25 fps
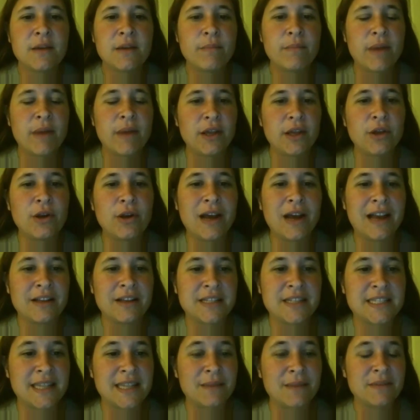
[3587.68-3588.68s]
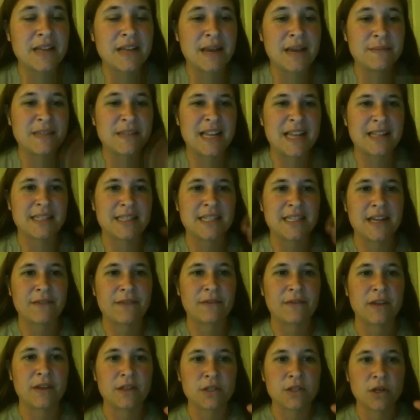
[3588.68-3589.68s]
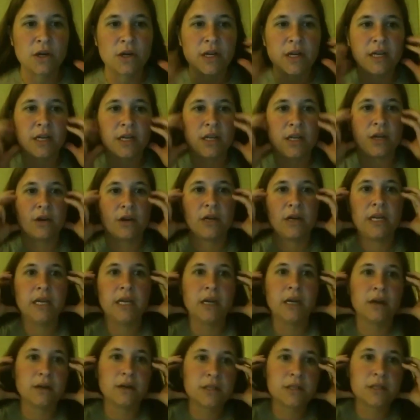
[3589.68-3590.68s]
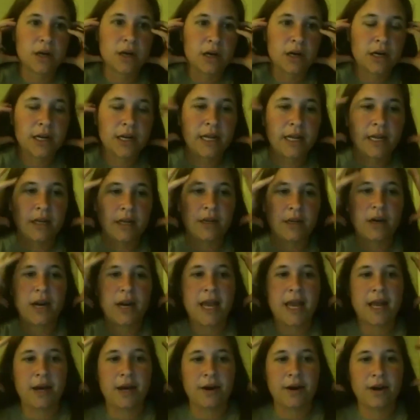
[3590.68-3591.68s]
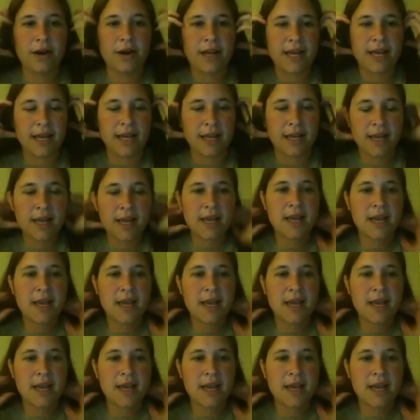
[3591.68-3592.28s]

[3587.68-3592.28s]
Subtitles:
but you know how sometimes that stuff can turn into your ears hurting and your head hurting.